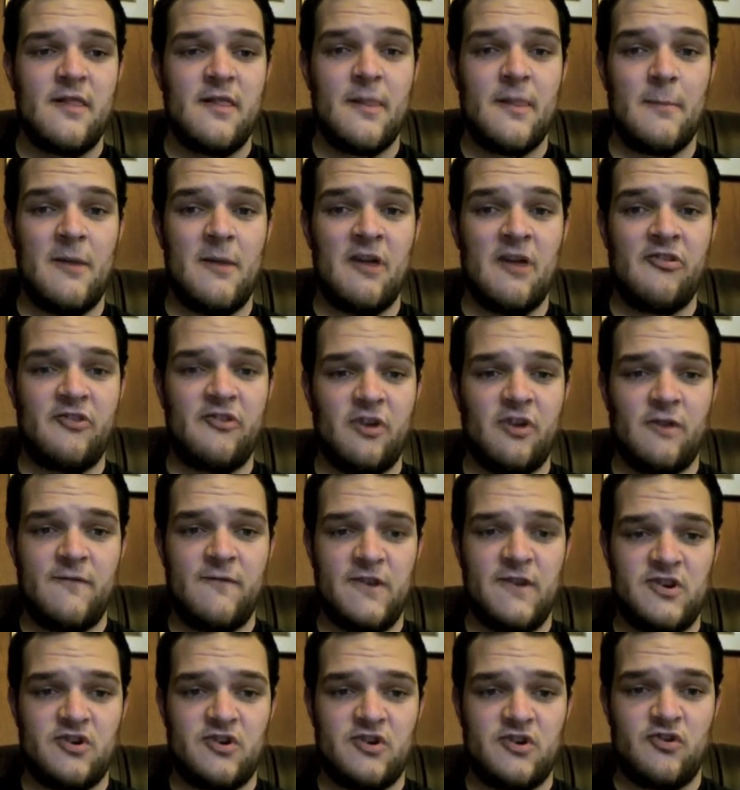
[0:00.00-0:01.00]
The Monster
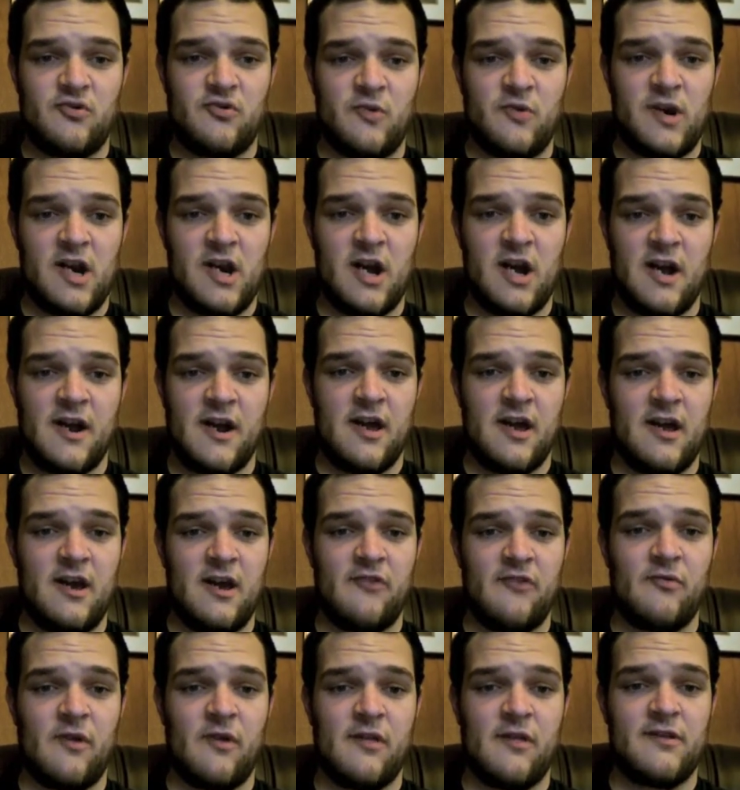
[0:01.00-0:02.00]
features Rihanna and
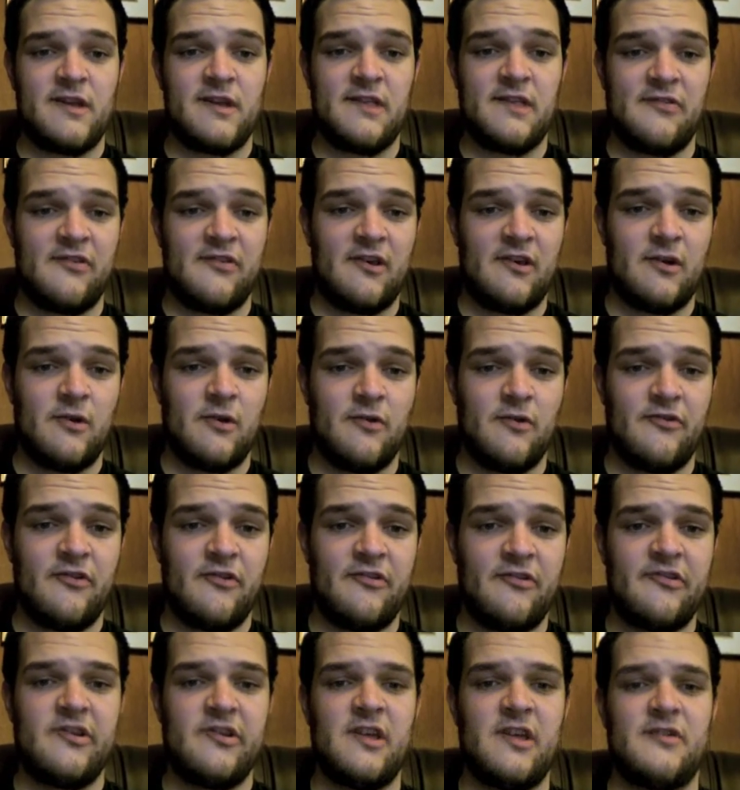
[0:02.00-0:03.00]
is one of the lead singles.
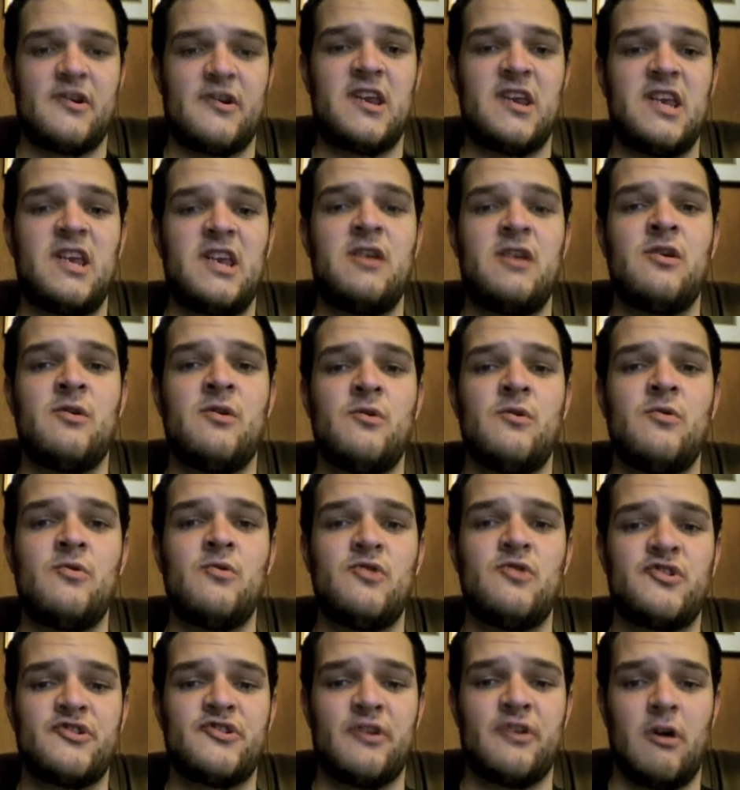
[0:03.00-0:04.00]
This is another
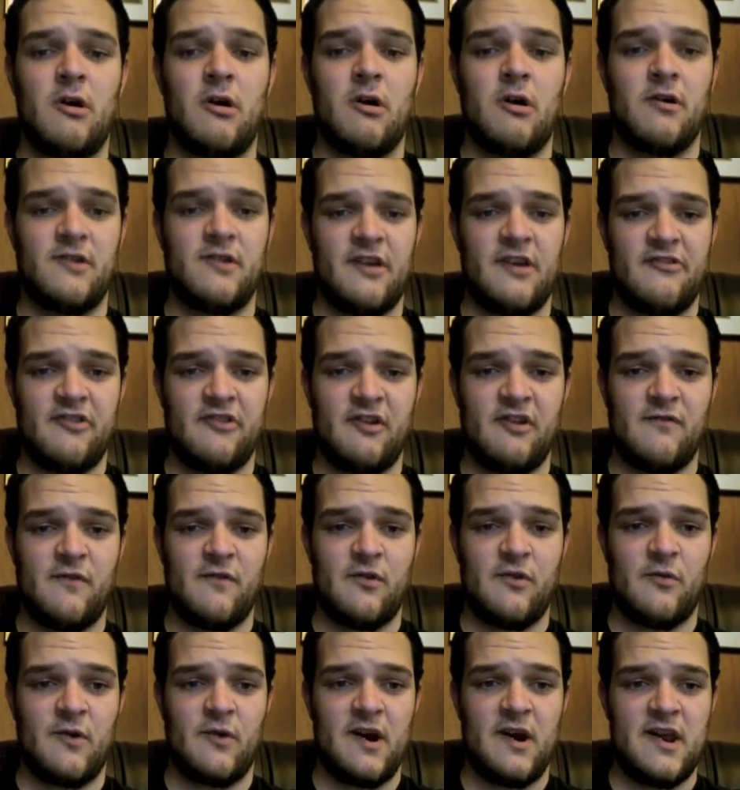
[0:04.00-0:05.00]
huge song destined for
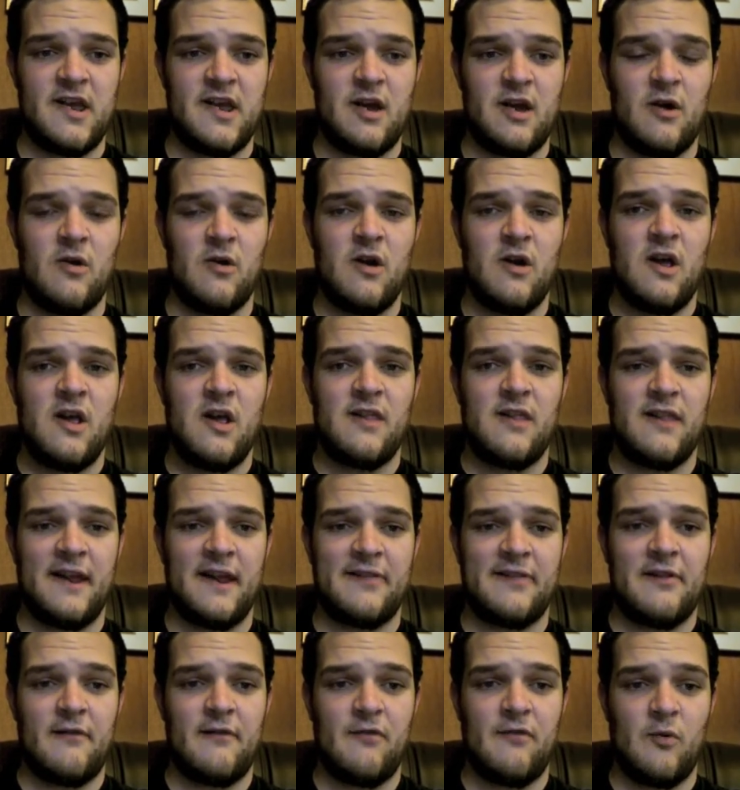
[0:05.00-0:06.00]
the radio, like
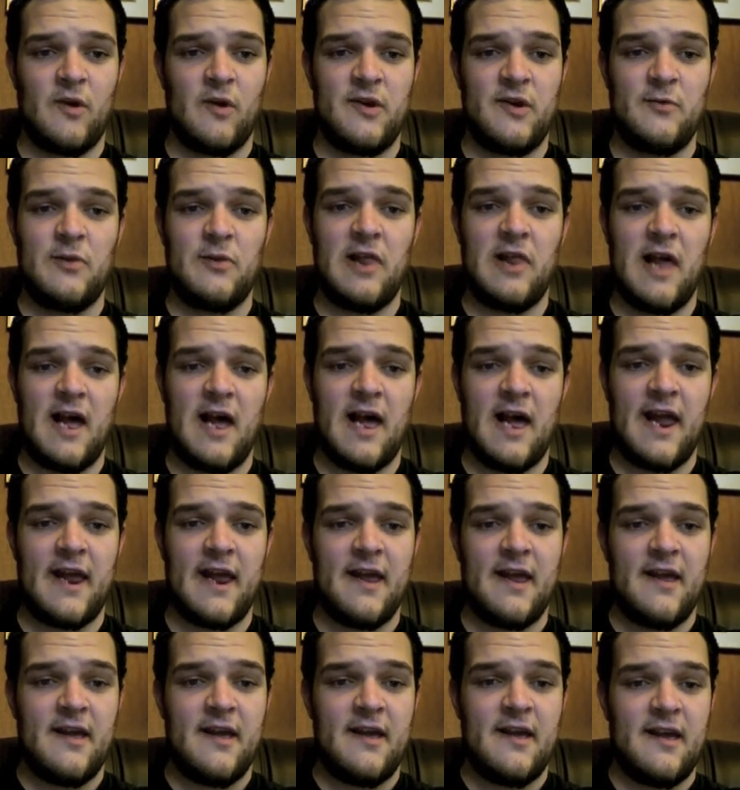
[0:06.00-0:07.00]
Love the Way You Lie,
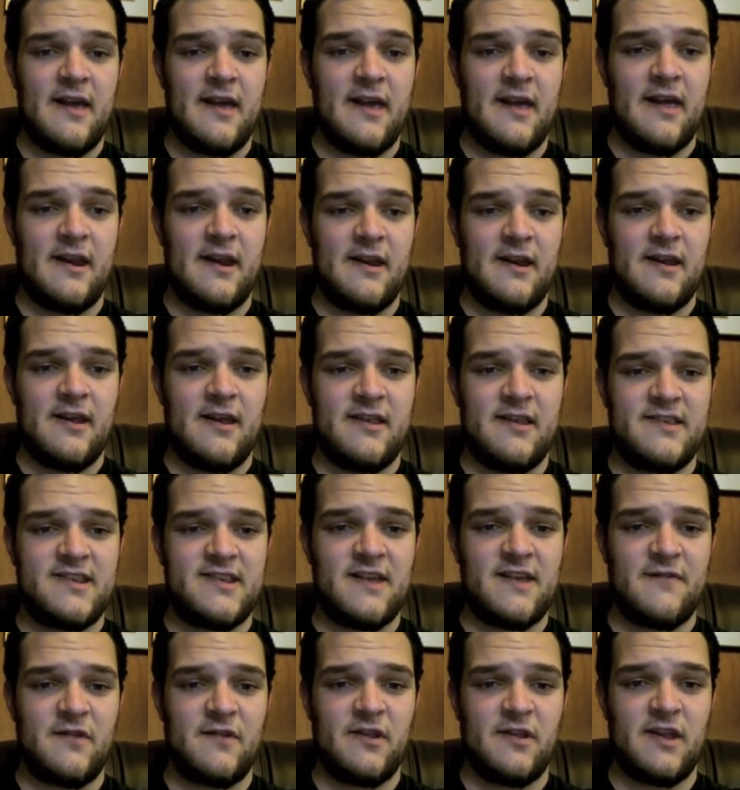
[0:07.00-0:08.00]
and it's
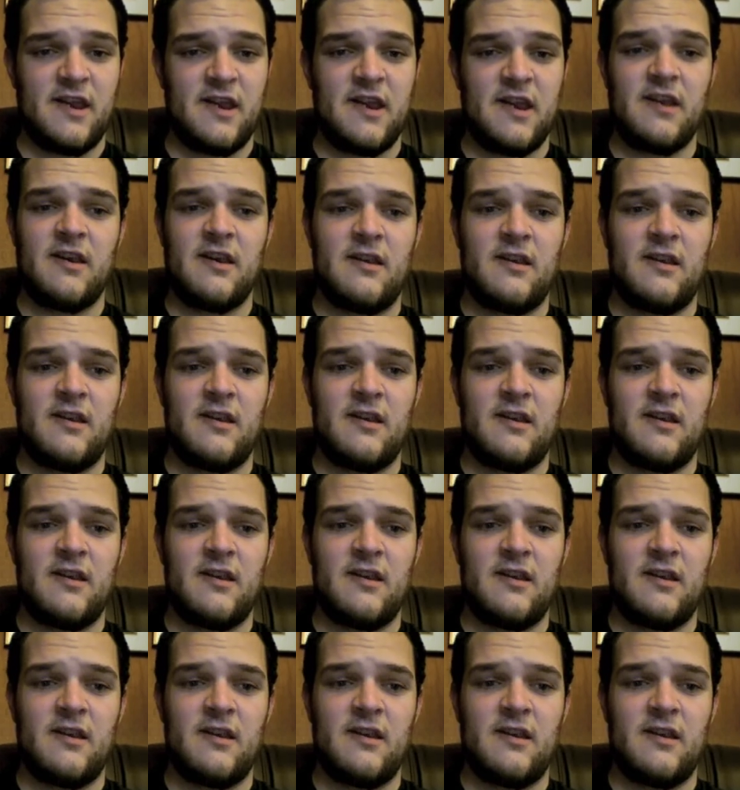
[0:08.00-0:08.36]
definitely